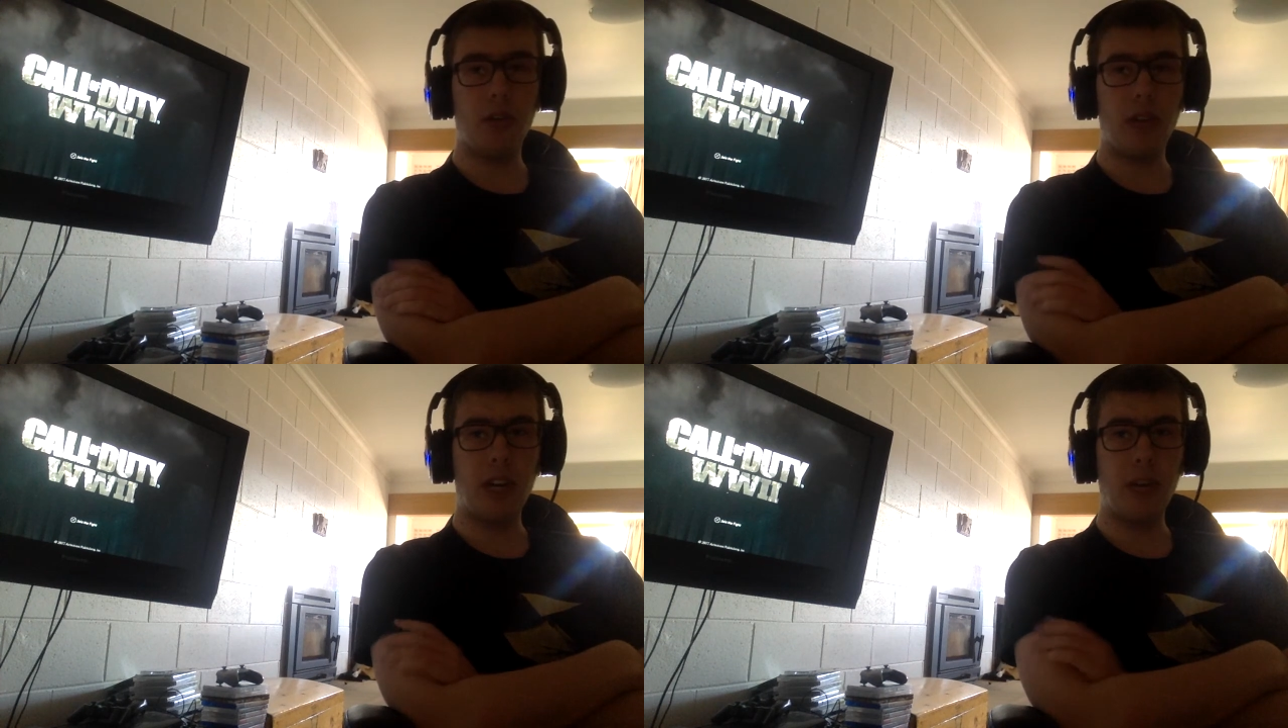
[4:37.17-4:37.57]

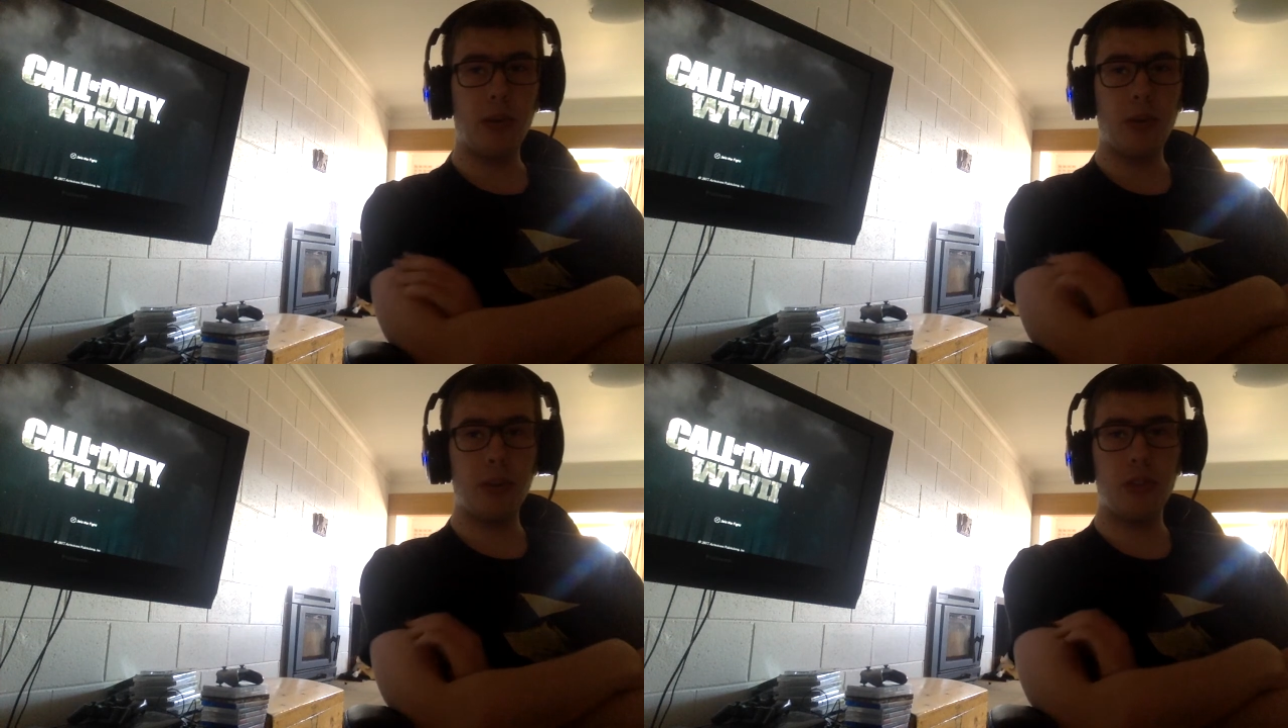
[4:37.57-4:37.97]
World
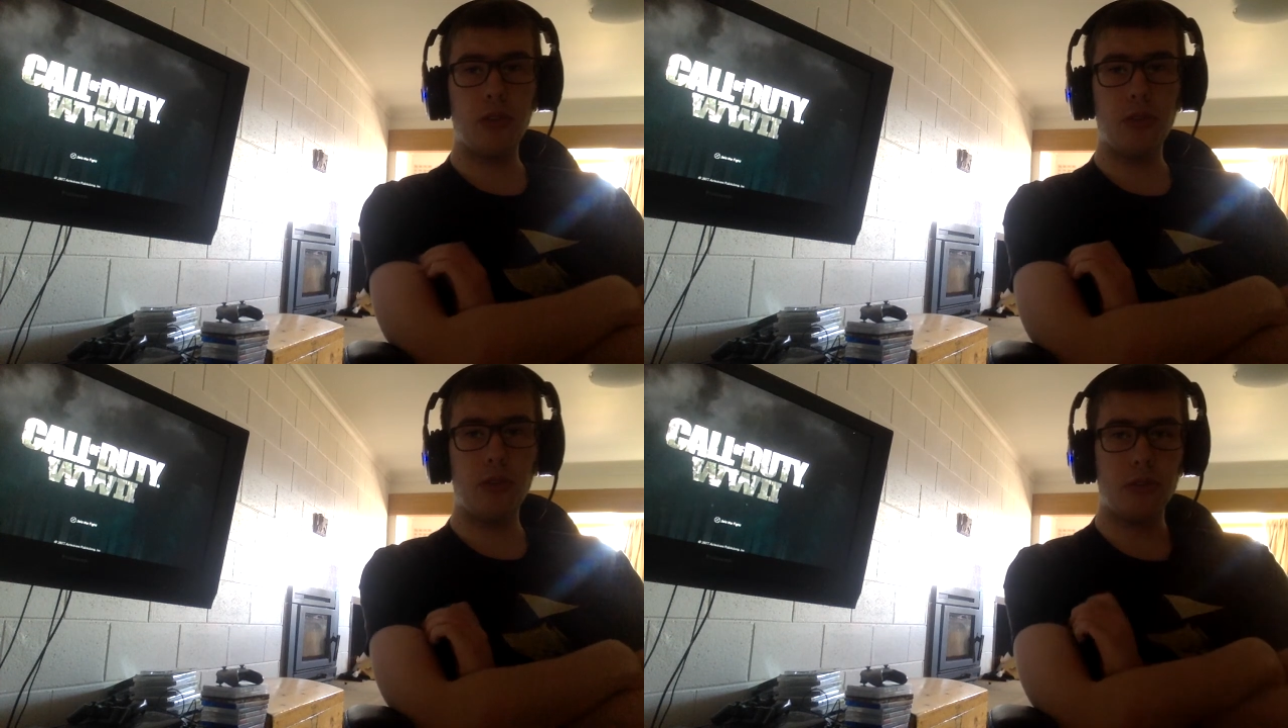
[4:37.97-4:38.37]
War
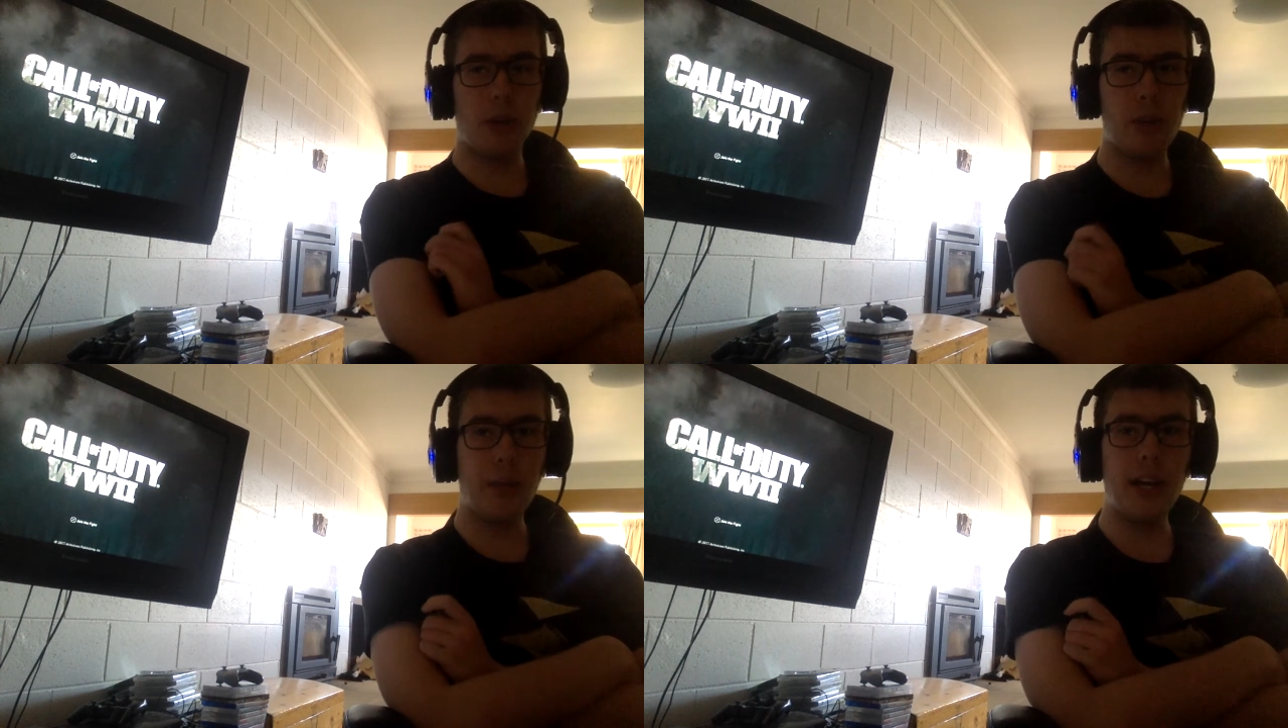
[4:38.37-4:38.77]
II's
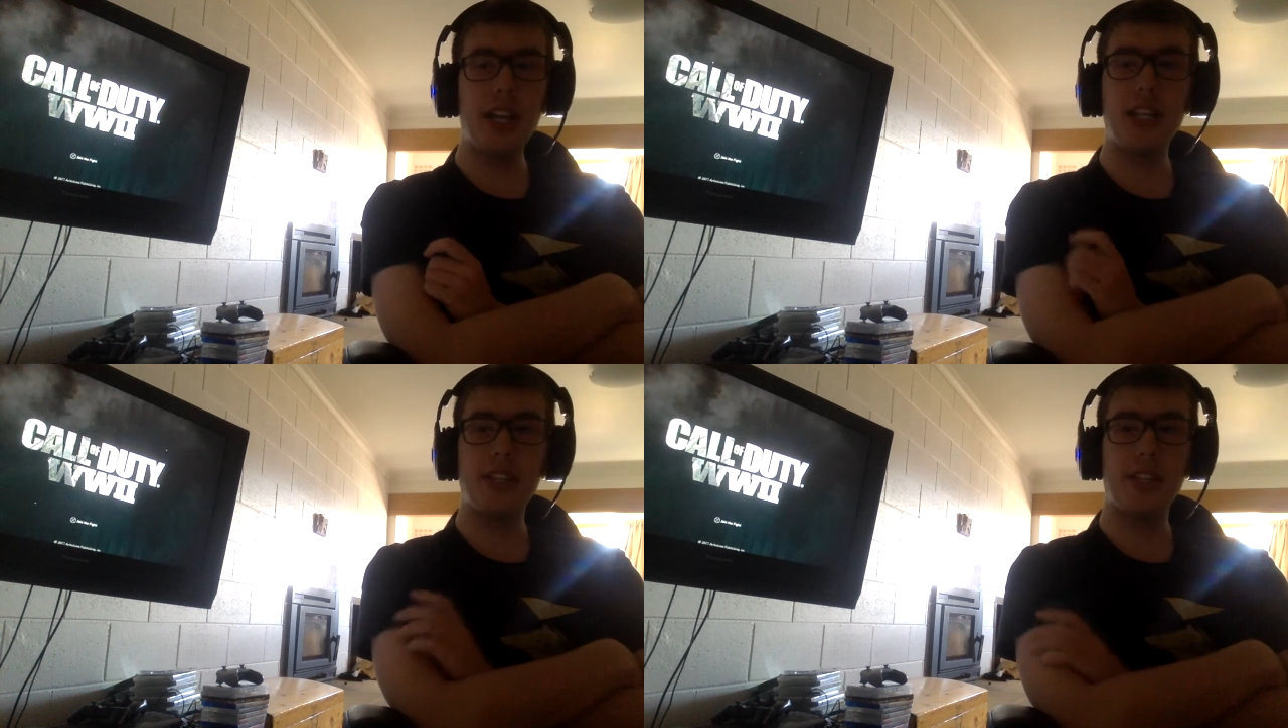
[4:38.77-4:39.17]
multiplayer
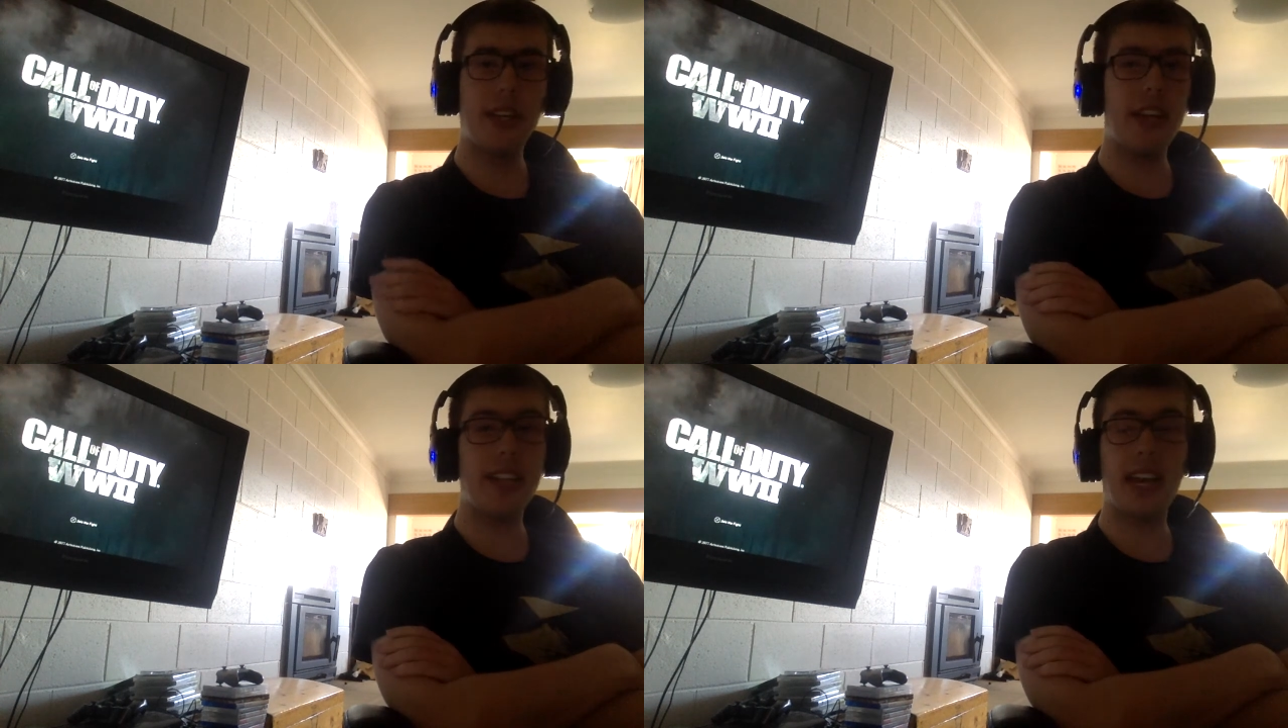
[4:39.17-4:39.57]
is